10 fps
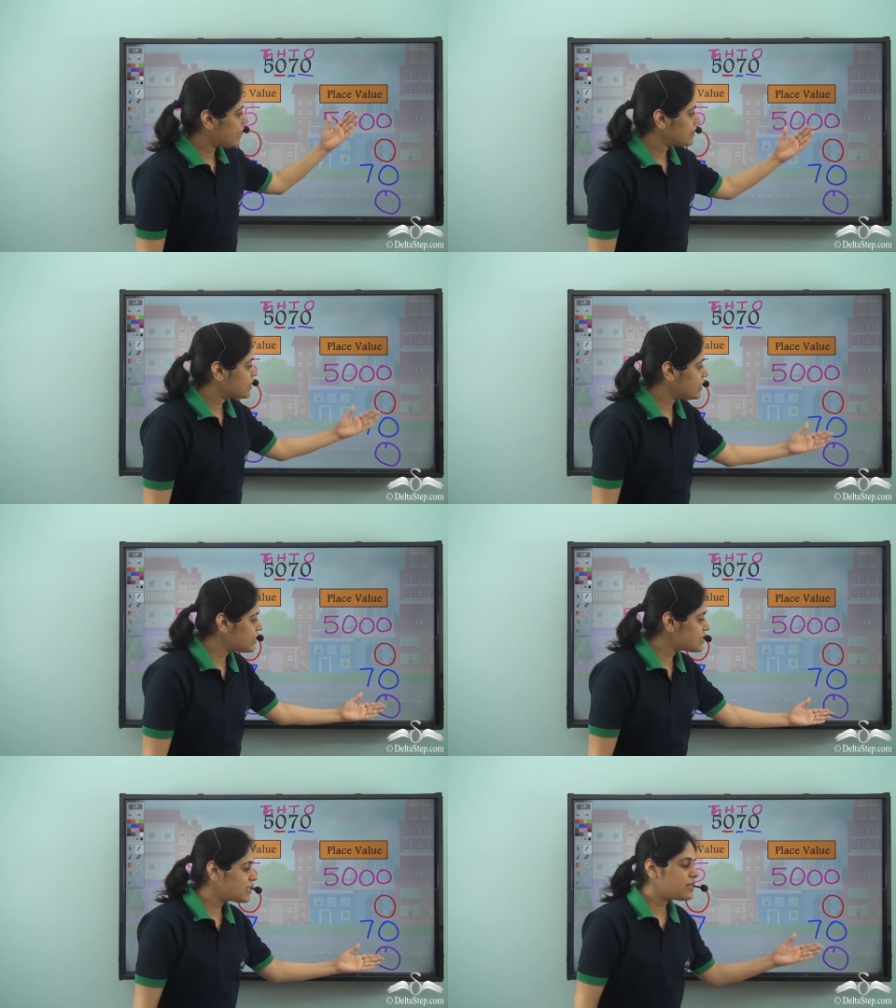and
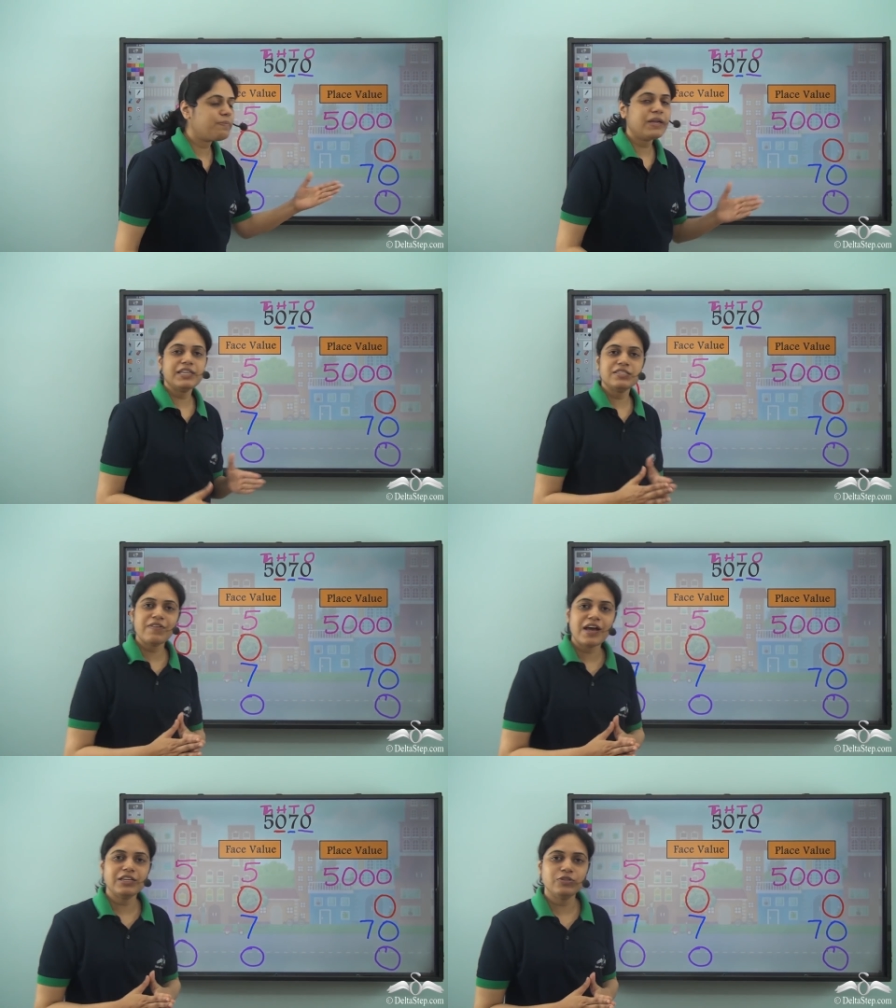these are the place
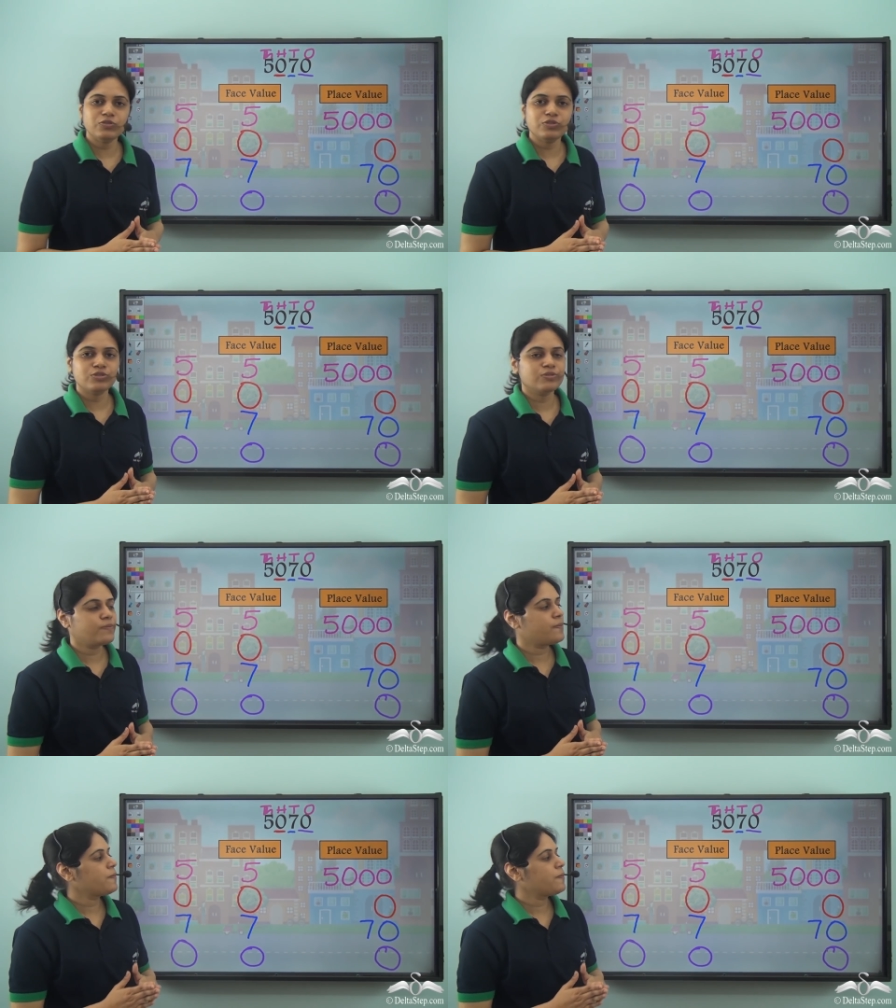values.